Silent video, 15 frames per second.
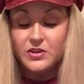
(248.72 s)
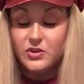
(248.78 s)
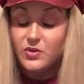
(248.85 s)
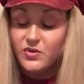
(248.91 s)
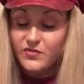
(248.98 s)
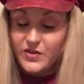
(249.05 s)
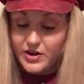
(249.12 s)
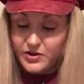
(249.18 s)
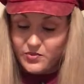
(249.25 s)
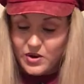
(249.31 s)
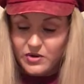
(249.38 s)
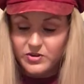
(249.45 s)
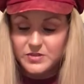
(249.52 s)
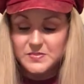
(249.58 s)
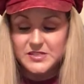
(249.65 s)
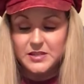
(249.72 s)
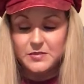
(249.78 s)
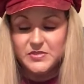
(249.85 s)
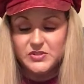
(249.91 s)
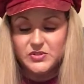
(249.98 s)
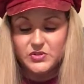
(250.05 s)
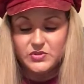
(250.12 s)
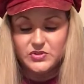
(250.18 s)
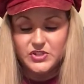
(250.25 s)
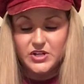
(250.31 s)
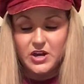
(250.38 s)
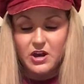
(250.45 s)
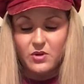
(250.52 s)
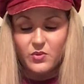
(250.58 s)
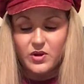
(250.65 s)
"You are very welcome," said Mr.
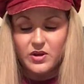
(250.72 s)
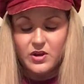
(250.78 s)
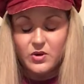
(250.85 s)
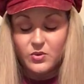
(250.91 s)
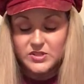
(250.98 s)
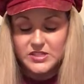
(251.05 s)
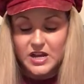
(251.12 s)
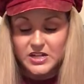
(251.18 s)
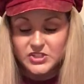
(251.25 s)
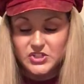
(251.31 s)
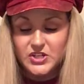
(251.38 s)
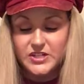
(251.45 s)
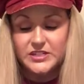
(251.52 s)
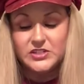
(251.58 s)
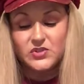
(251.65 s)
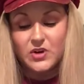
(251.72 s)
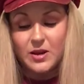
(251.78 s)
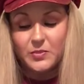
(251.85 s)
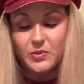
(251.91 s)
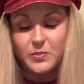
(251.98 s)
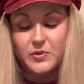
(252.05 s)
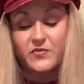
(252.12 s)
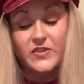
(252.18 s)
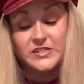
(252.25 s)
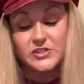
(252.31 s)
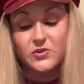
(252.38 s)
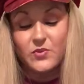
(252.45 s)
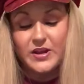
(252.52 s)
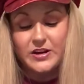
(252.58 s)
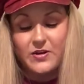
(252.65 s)
Yoshikawa. "Was Hachi any trouble?" Professor
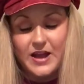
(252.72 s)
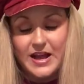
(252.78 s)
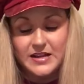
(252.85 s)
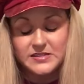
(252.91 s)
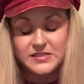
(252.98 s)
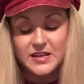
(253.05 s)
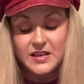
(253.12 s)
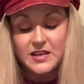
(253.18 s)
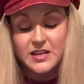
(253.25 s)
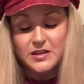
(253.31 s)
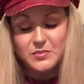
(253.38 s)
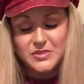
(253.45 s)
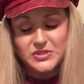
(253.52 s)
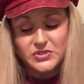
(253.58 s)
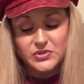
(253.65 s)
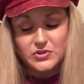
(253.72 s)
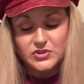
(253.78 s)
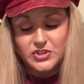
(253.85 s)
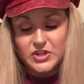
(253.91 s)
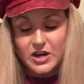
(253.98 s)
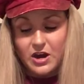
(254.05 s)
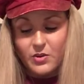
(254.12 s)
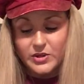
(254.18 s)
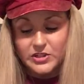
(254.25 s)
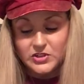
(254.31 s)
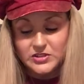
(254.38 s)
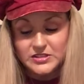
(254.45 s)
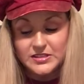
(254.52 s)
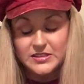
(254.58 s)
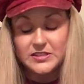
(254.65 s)
Ueno asked. Mr. Yoshikawa
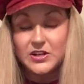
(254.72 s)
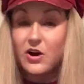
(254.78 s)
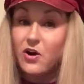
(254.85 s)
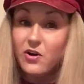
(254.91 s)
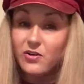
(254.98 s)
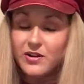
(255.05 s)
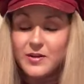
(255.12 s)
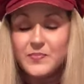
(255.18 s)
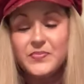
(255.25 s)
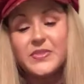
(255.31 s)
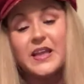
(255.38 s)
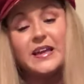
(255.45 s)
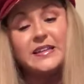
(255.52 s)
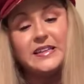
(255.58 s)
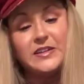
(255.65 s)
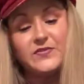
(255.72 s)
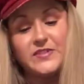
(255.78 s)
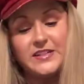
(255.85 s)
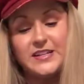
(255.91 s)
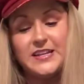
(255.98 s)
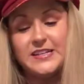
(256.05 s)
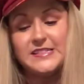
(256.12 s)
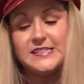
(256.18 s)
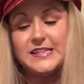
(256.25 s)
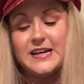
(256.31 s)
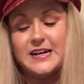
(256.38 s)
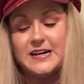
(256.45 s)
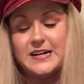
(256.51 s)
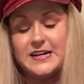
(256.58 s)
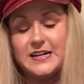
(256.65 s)
looked at the dog and lifted his
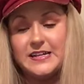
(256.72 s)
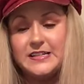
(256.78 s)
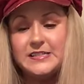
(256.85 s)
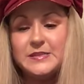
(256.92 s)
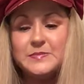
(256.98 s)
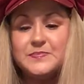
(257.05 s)
eyes.